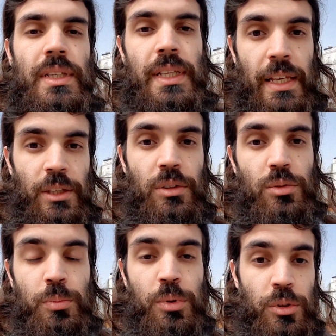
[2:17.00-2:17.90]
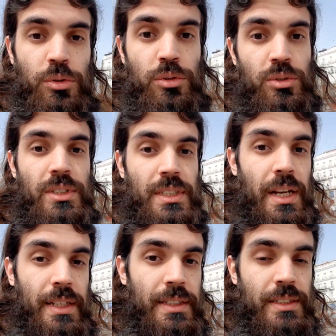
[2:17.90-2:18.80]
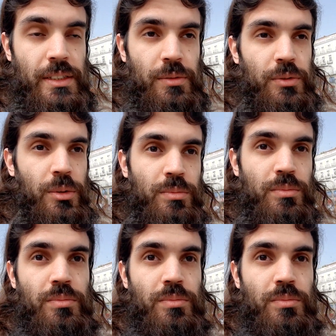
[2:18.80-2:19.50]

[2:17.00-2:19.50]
they need to produce this electricity from